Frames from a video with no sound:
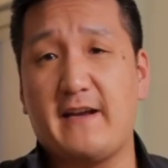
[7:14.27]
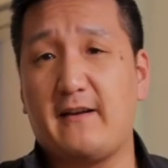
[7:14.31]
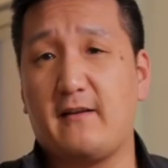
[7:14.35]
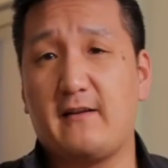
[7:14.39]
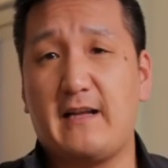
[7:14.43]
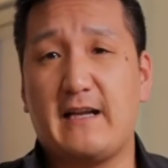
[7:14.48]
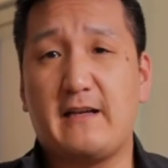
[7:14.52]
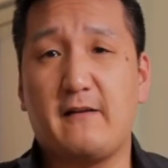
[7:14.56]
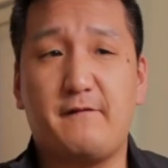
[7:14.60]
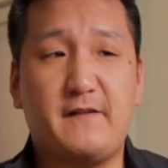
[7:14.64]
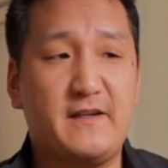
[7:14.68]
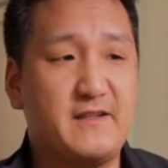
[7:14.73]
a
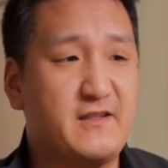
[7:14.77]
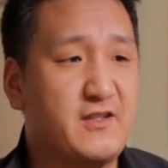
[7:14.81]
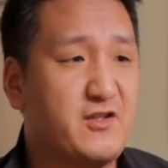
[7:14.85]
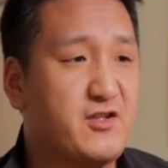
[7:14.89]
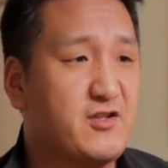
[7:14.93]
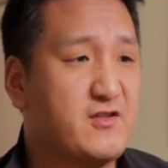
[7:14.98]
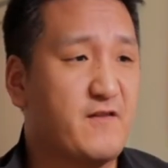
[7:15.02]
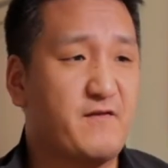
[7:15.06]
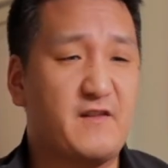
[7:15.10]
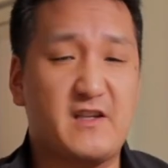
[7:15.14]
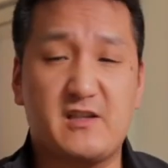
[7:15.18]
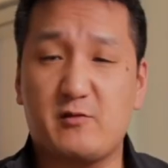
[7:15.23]
lot of vintages
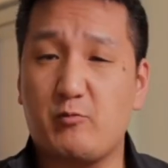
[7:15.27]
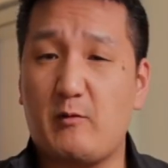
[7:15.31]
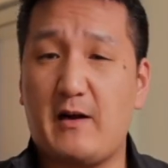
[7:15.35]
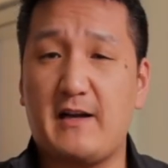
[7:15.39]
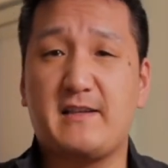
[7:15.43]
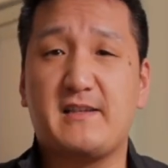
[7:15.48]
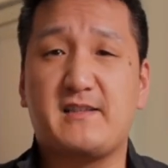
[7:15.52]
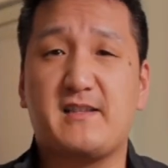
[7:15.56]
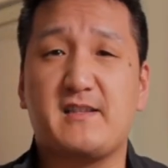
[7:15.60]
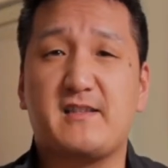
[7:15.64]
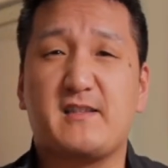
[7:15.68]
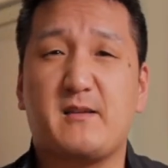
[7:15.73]
of this wine.
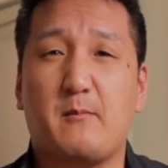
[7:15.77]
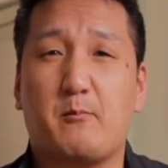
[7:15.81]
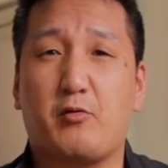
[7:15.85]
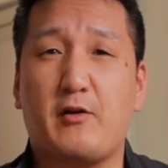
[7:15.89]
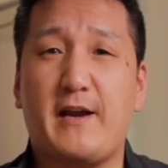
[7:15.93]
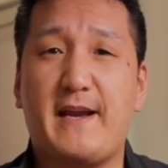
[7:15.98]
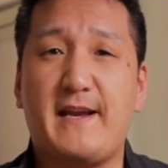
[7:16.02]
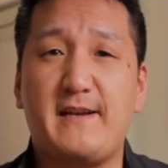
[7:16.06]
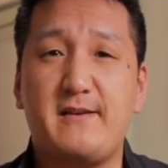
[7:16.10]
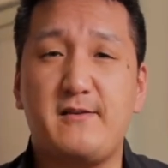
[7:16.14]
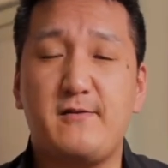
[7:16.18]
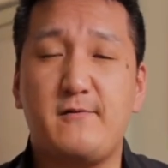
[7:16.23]
This is the
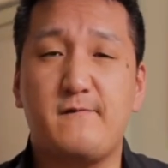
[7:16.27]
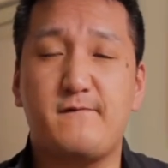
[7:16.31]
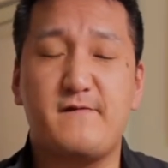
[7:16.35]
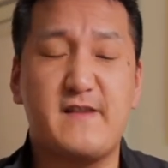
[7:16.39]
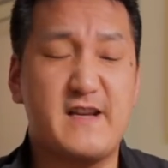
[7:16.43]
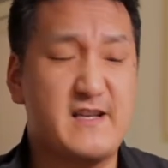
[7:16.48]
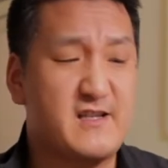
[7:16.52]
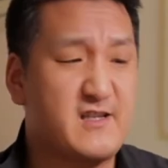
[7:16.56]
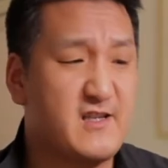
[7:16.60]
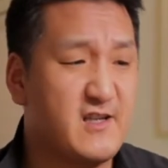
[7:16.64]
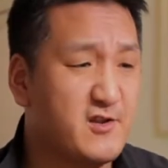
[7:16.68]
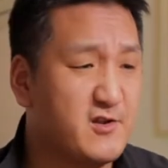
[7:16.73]
brand new
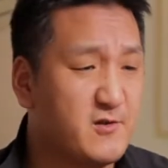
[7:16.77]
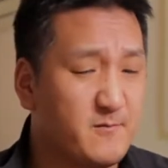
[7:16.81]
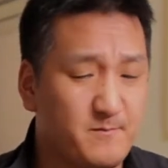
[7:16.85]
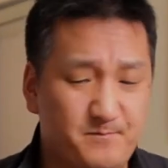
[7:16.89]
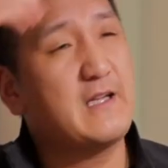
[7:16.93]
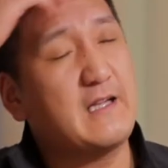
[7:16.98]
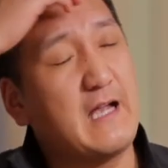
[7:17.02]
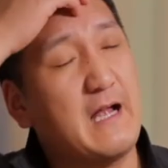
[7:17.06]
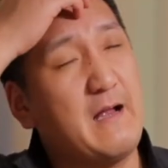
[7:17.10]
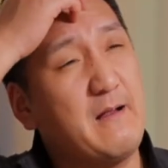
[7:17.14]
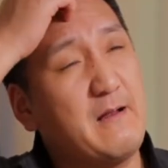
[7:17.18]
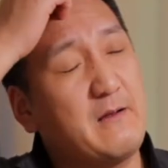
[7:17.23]
vintage.
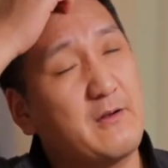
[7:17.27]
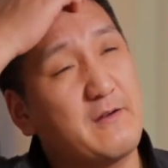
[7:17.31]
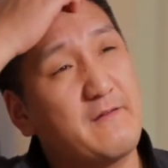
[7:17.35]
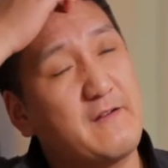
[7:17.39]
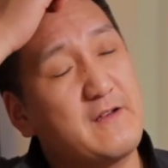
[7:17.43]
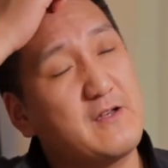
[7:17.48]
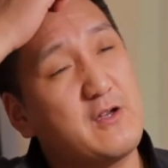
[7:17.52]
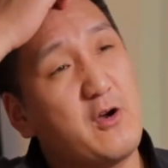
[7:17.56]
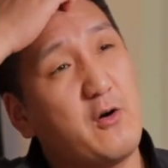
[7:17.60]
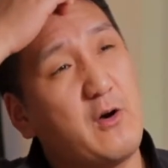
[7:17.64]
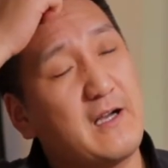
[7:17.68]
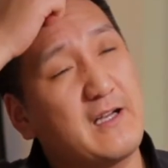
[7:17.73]
I don't even
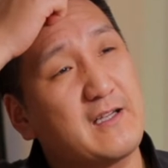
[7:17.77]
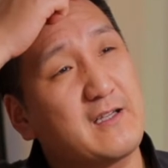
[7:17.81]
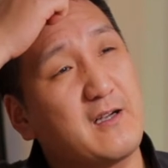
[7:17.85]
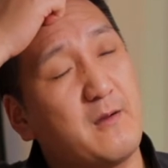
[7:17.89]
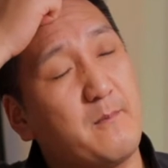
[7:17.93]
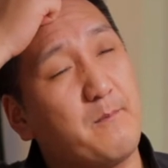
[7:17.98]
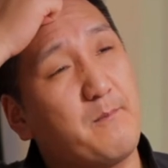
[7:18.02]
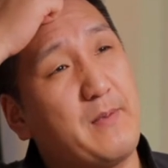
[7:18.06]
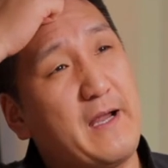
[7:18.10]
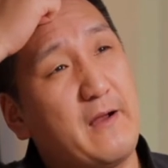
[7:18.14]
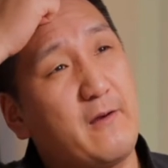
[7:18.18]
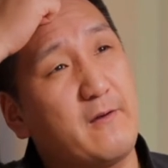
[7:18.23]
know how to
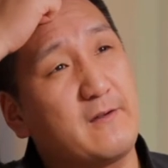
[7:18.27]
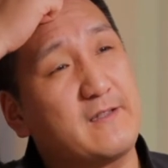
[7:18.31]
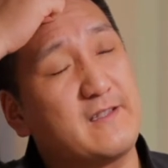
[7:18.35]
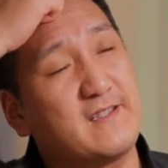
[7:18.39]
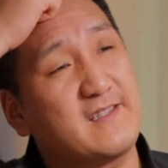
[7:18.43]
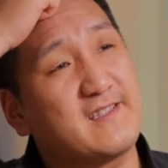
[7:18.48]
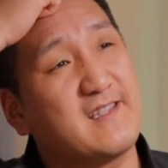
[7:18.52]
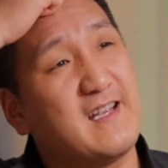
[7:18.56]
compare it to.